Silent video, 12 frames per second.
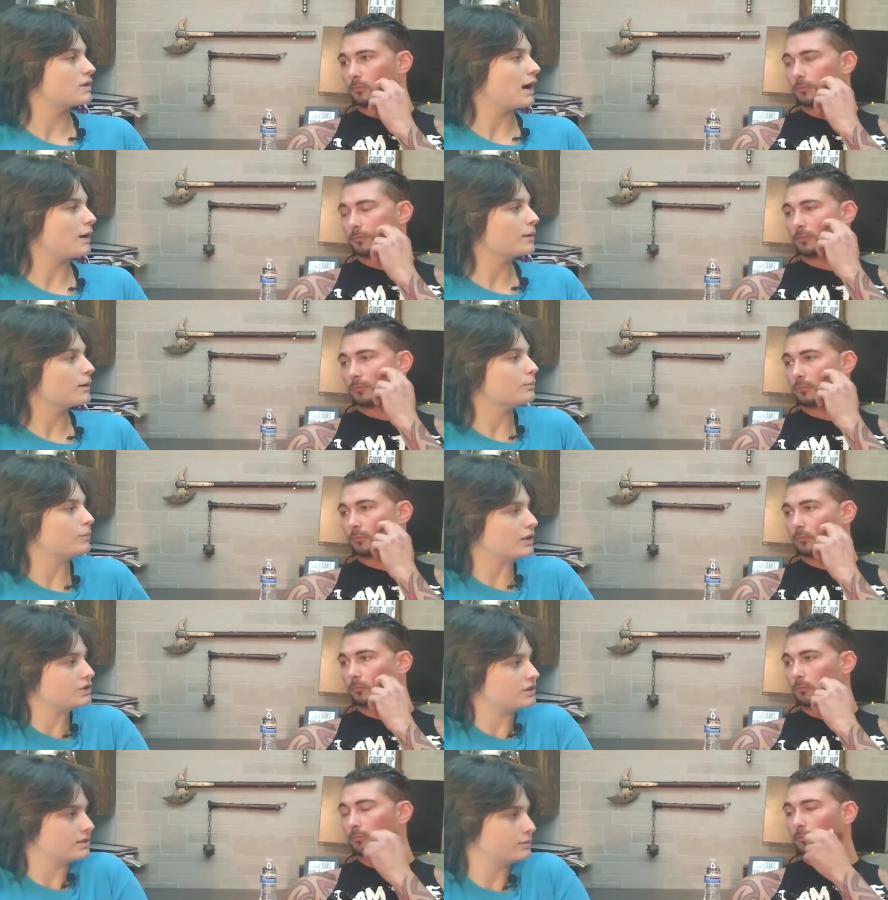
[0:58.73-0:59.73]
Speaker 1: How about bench
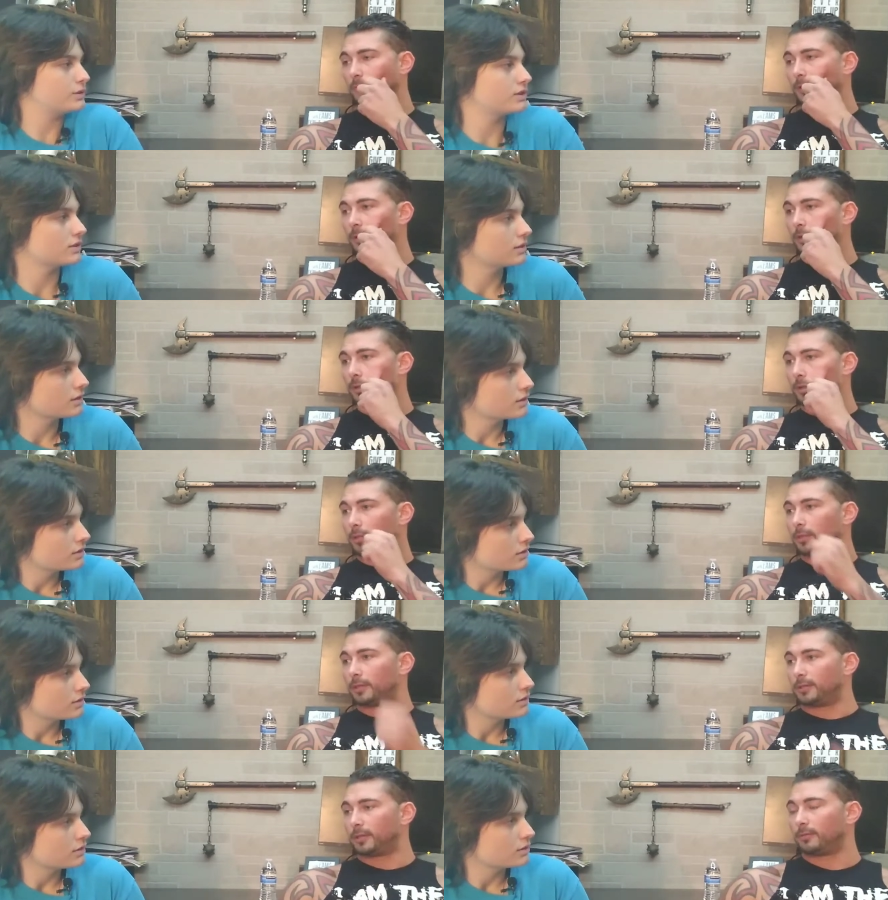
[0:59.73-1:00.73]
dips? The
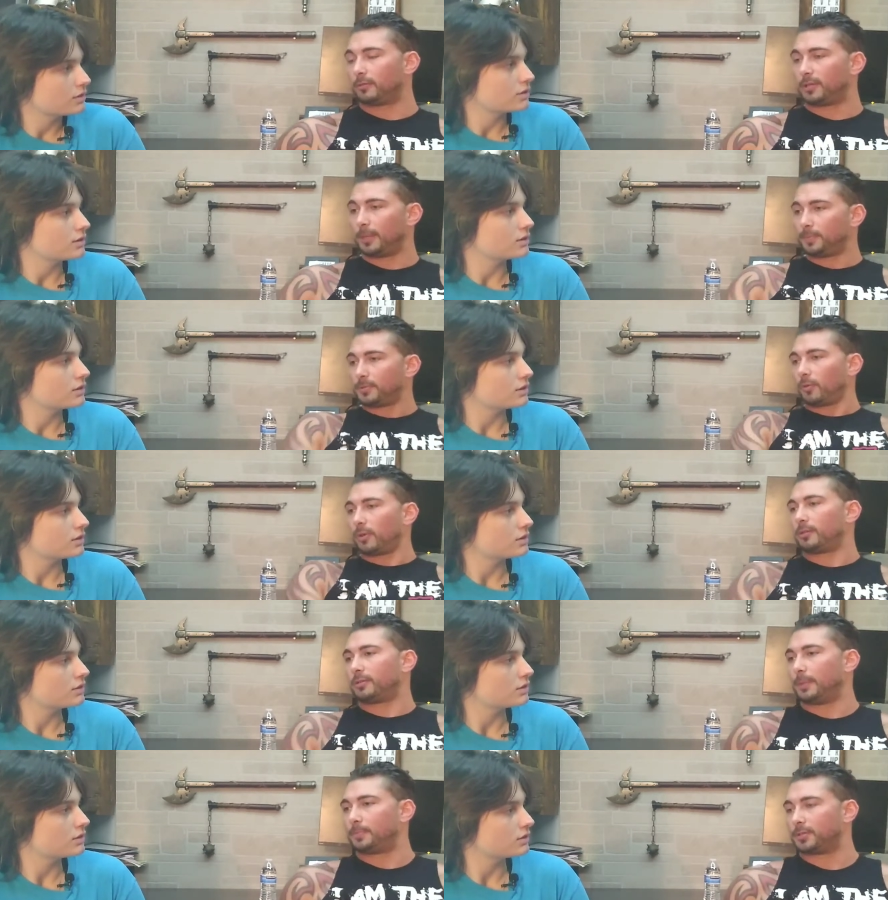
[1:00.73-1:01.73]
dips, well,
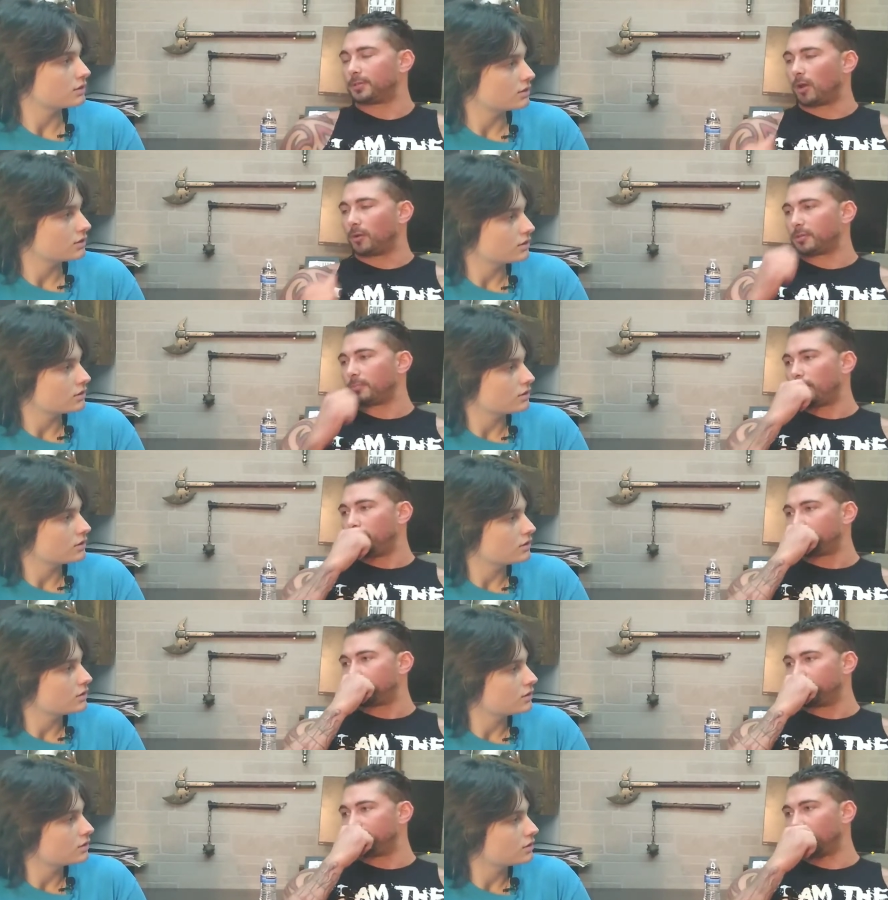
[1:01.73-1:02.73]
dips is always a, a
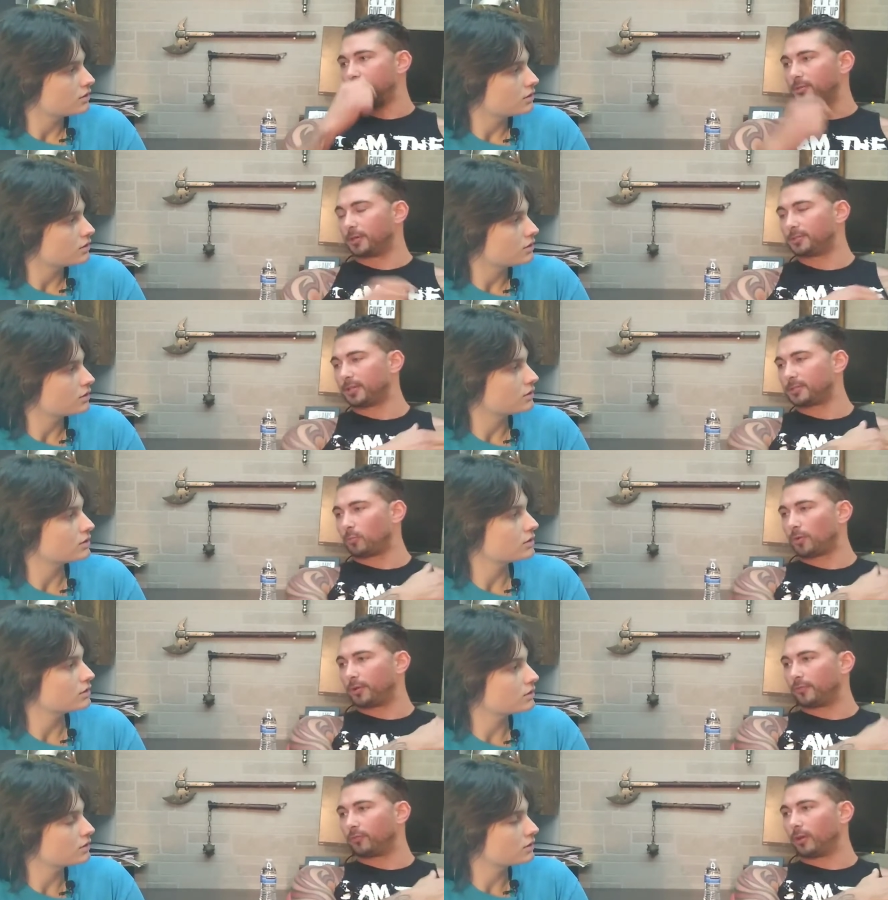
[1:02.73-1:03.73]
misconception because that's more
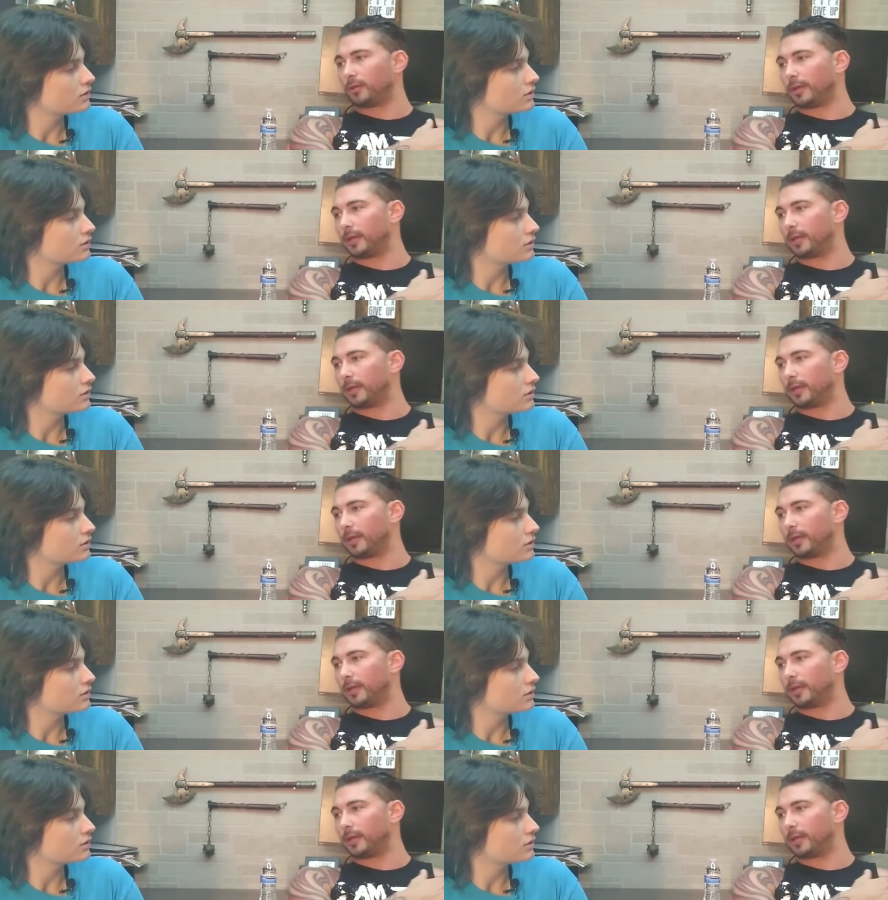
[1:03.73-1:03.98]
your front